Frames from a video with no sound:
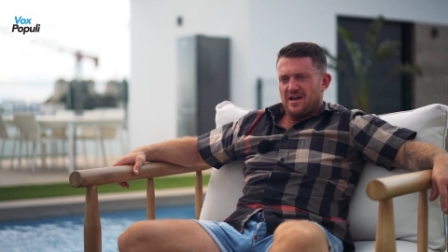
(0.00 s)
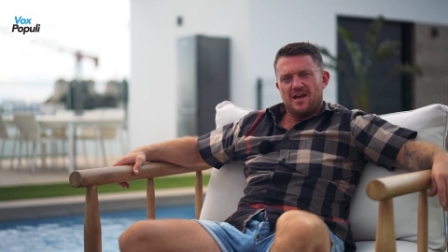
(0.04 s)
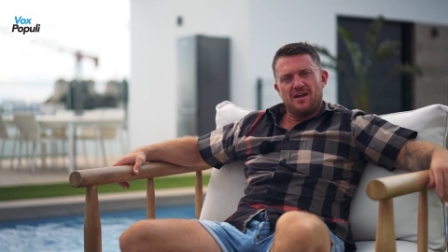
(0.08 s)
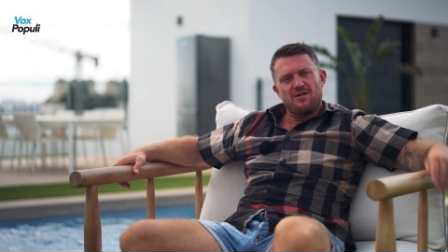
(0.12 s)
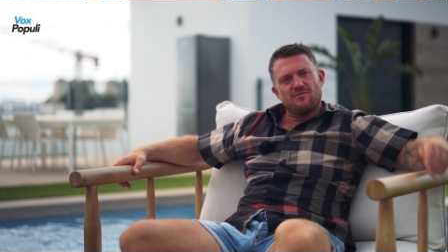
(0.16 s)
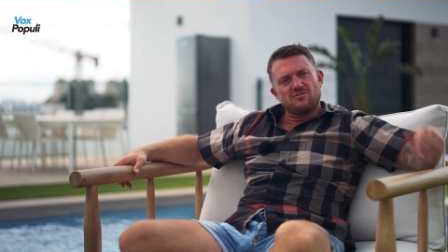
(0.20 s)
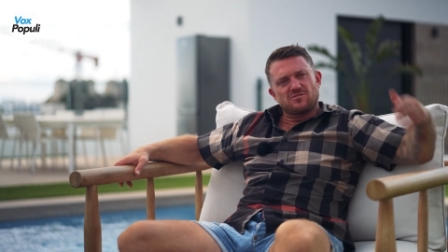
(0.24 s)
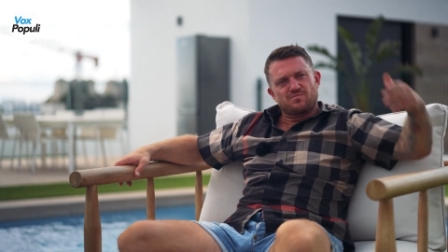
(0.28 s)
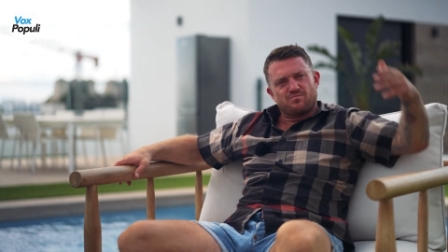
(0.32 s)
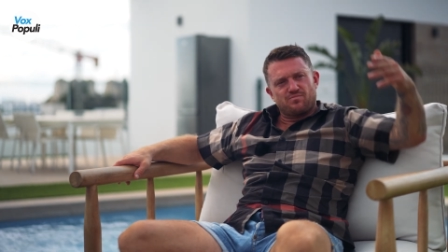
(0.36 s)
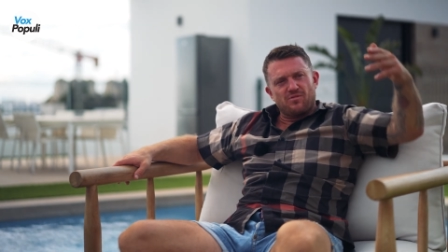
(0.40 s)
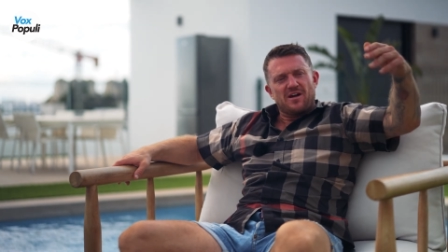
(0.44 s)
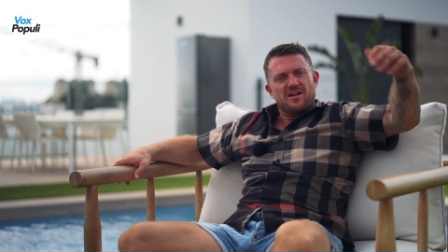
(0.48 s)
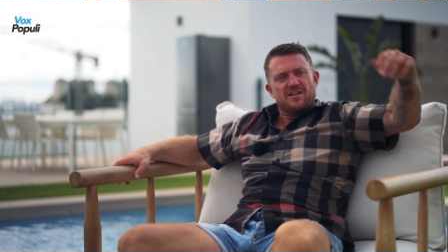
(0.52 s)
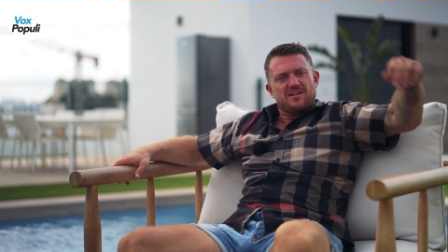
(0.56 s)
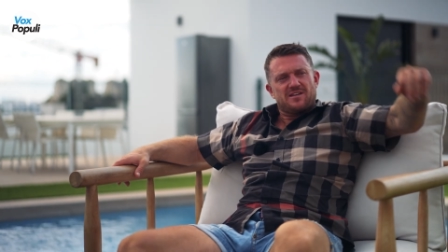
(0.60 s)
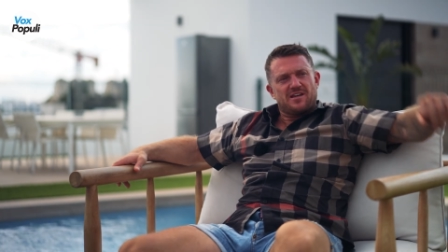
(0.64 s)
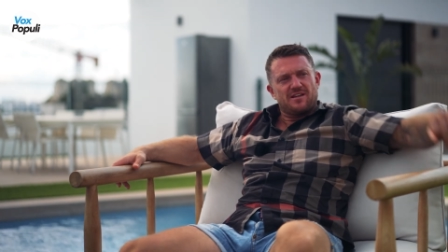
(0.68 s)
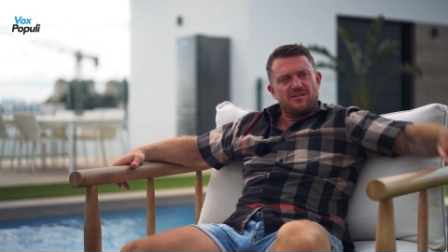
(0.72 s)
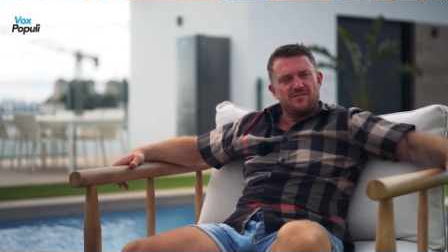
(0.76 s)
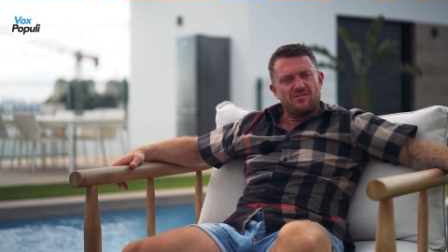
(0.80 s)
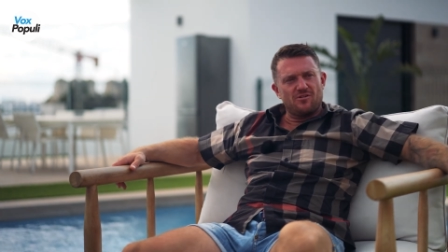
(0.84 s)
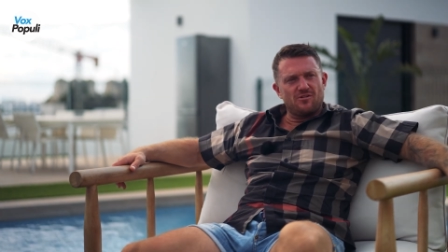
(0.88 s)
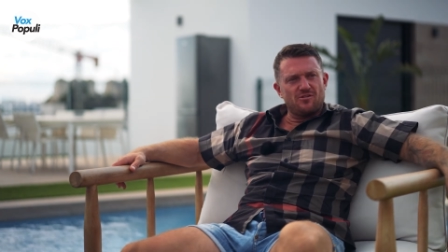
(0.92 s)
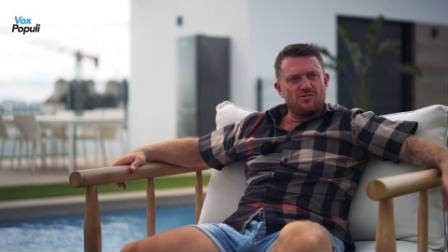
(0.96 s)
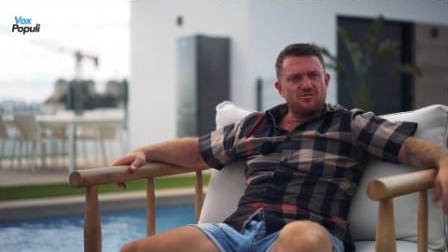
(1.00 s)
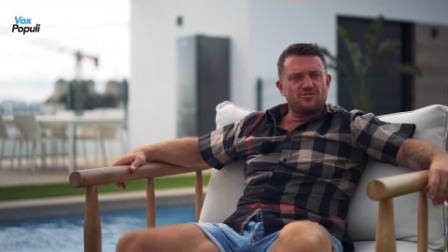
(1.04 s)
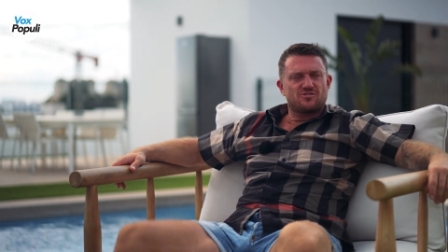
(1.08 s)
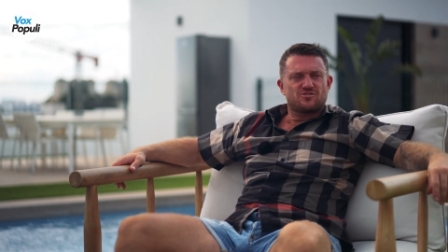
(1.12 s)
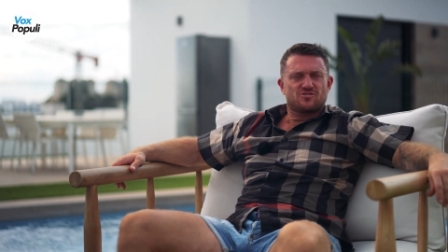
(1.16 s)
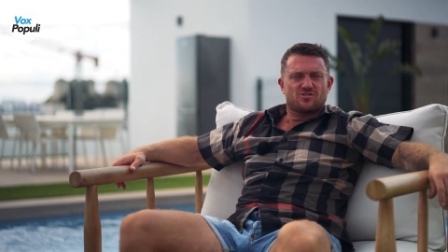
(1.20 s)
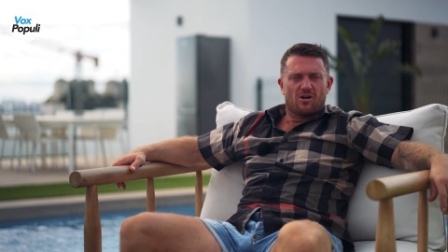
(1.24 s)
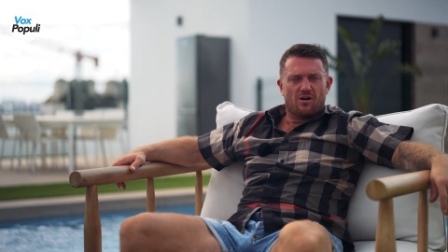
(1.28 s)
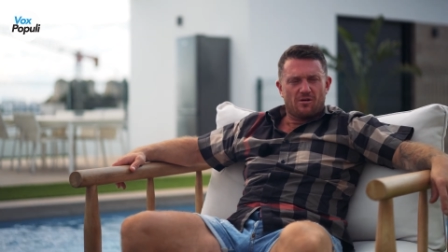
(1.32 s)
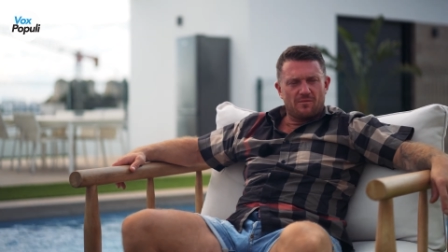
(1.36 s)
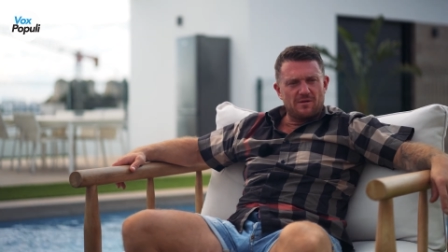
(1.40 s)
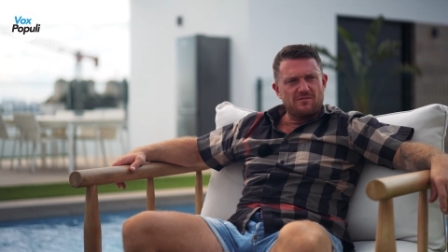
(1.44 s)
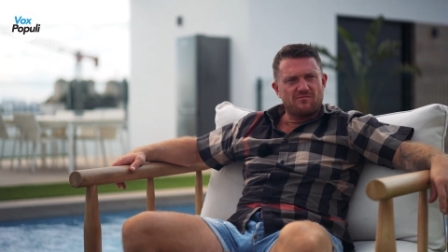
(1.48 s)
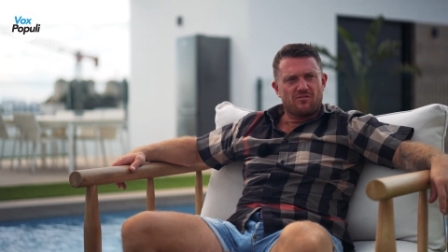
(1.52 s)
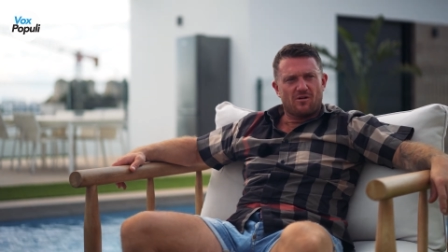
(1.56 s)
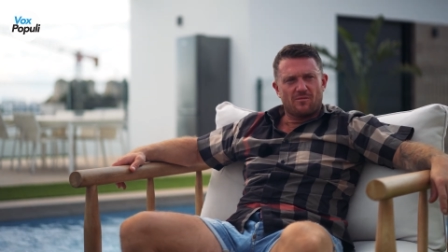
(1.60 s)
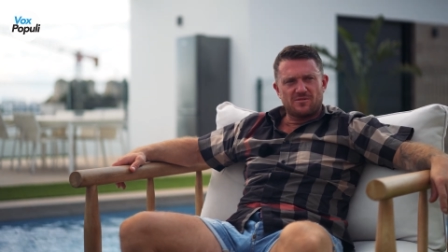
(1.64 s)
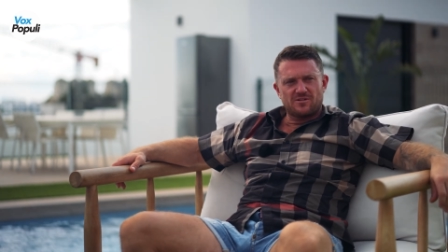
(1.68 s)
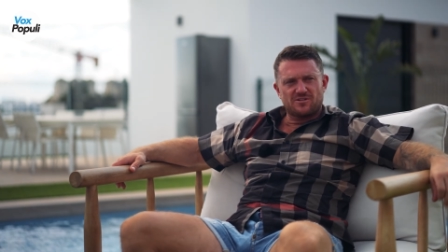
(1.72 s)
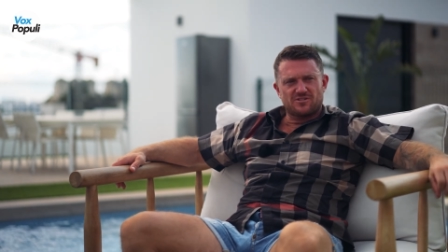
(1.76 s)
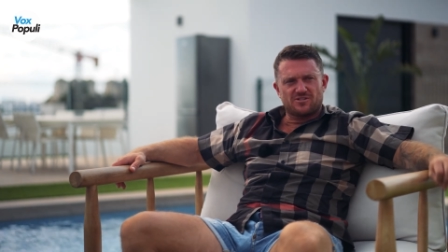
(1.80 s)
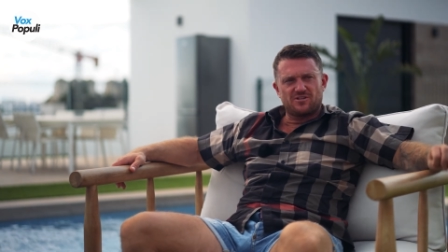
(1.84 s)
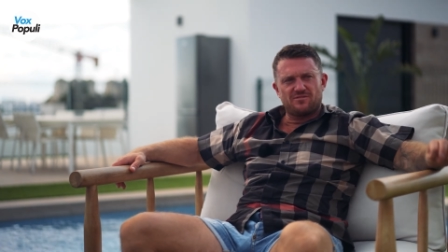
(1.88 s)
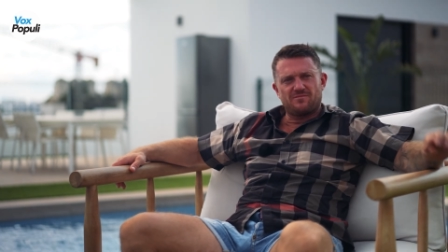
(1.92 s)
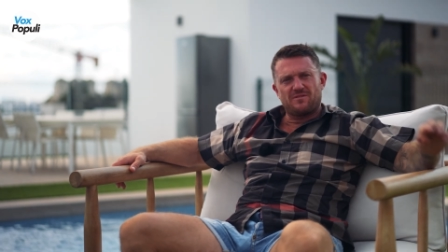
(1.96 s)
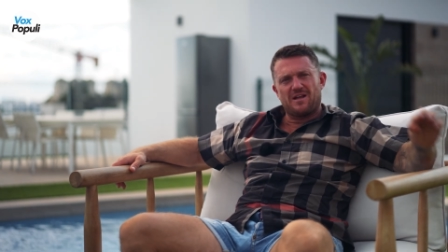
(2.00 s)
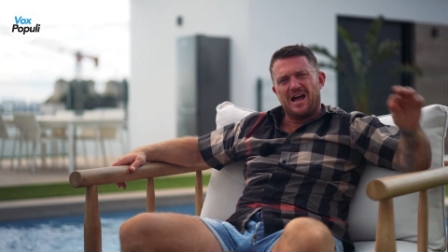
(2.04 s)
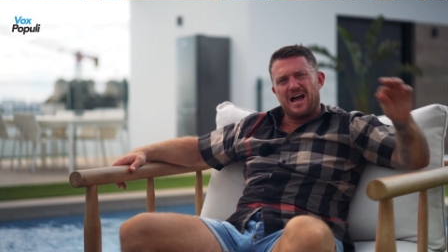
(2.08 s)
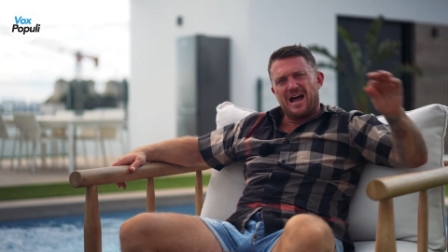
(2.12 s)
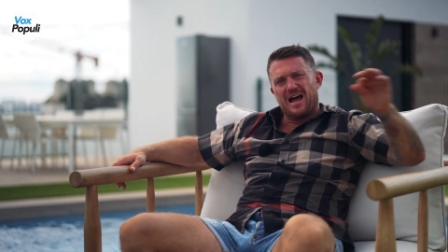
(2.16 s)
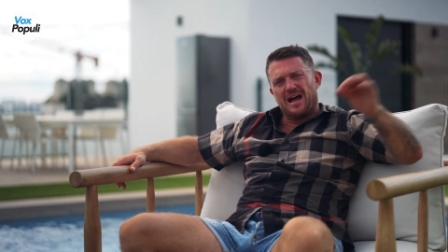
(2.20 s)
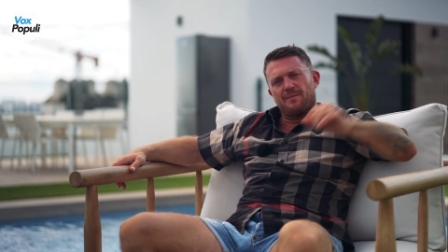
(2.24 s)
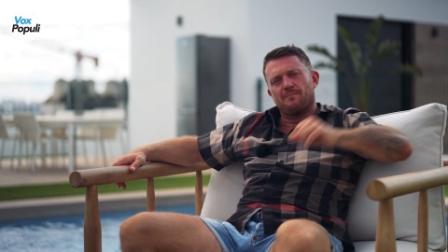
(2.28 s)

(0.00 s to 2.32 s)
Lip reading: It was breaking news, Tommy Robinson